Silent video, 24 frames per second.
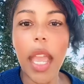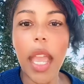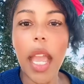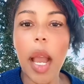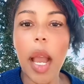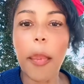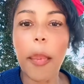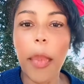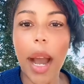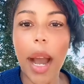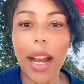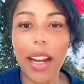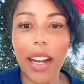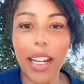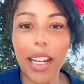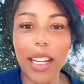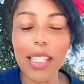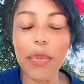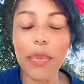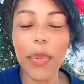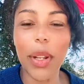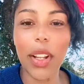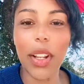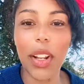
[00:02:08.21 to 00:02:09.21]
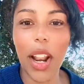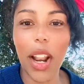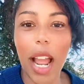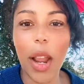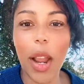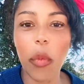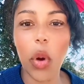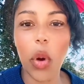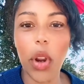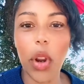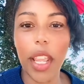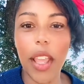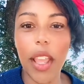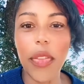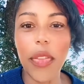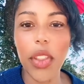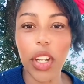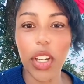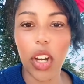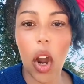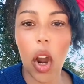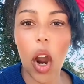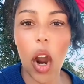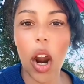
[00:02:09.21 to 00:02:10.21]
my husband and I were in the
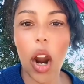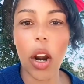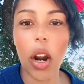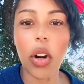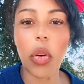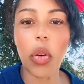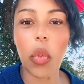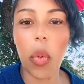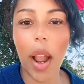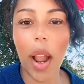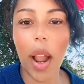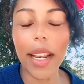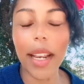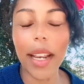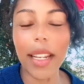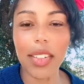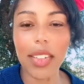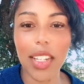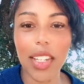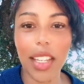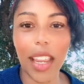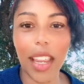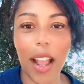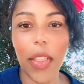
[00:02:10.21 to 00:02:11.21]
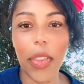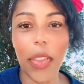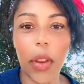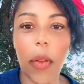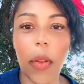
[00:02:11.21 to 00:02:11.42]
car riding together.